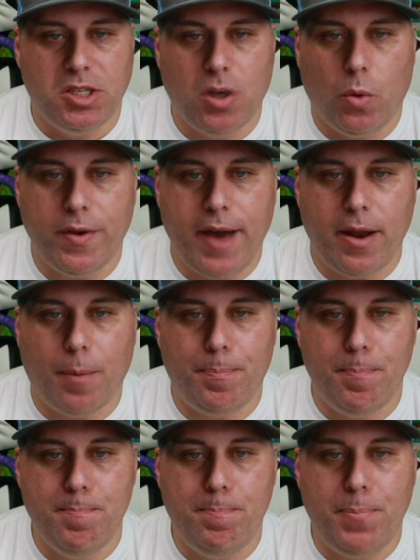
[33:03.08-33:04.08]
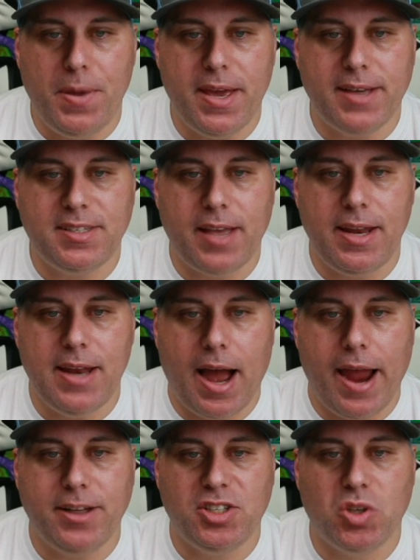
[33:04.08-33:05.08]
we got a PSA
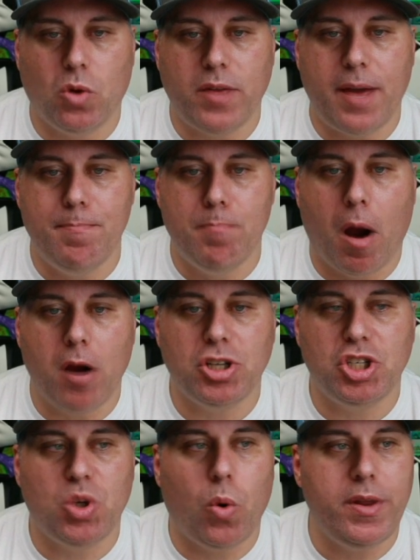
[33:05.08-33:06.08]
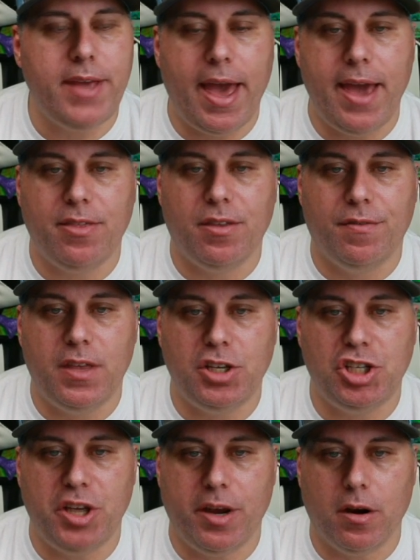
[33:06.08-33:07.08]
9 sold on March 28th of
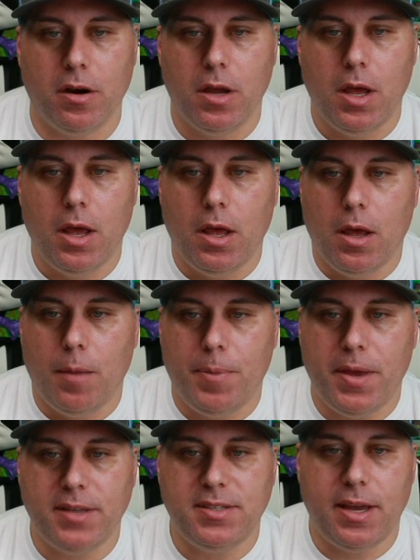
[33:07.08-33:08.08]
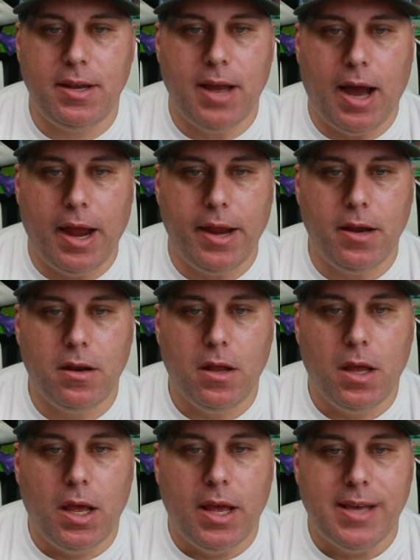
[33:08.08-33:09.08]
this year. PSA 9,
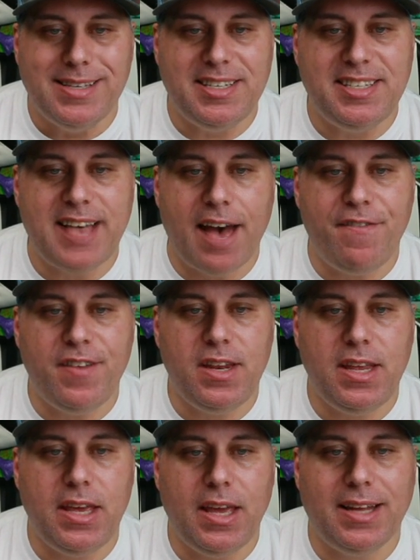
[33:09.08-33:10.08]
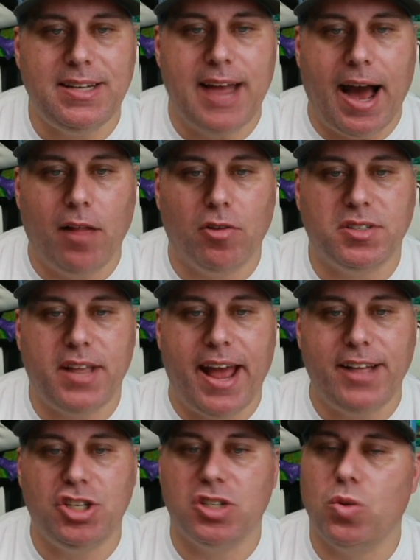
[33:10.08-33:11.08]
$70. It
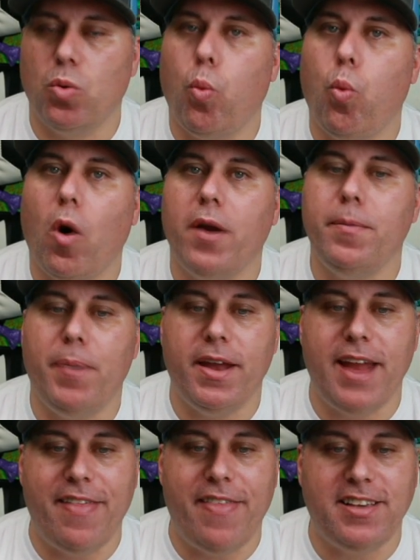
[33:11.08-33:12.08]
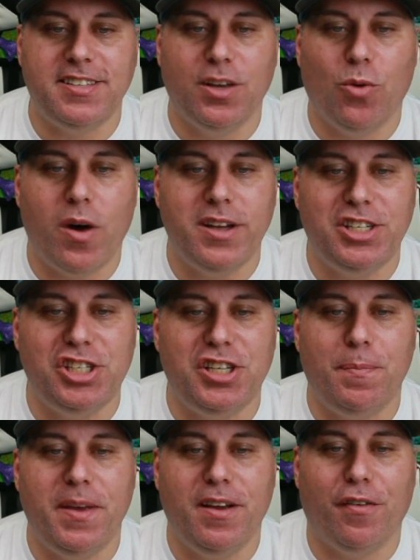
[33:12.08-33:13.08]
had just one bid, and they still wanted
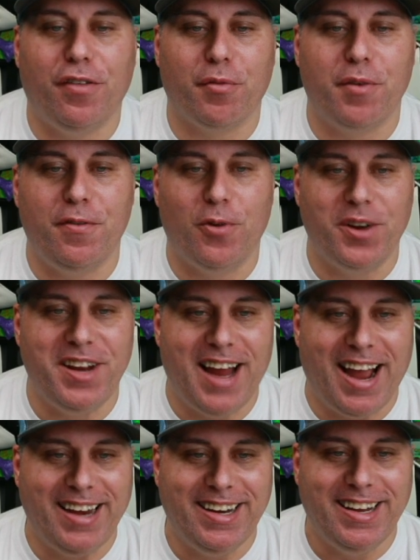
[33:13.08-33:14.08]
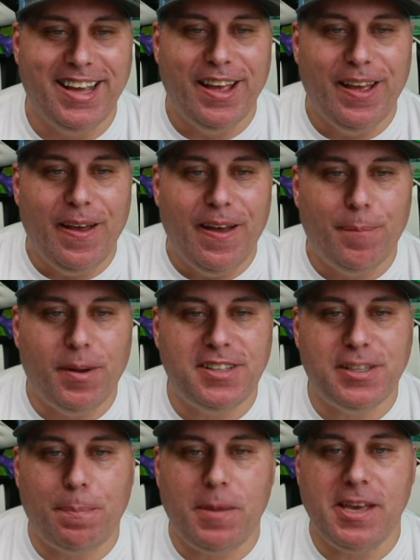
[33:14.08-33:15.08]
shipping of $349. But it's
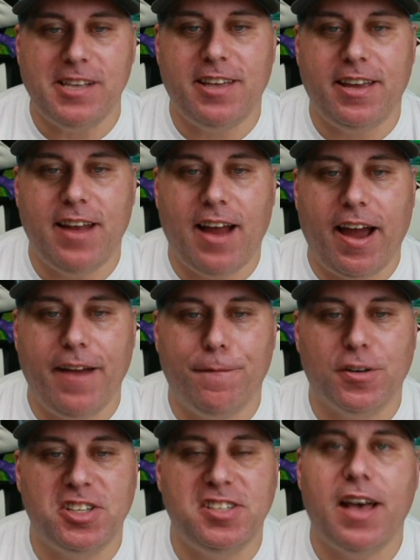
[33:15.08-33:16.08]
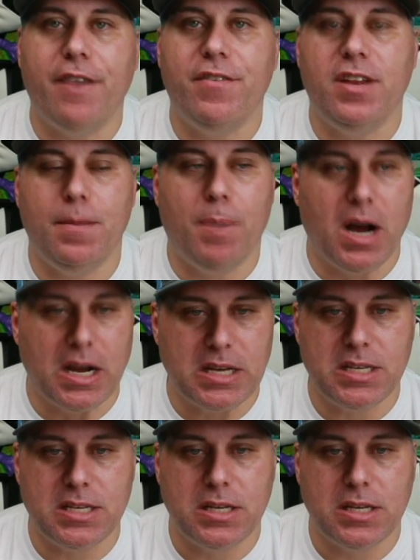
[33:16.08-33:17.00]
a PSA 9 for $70.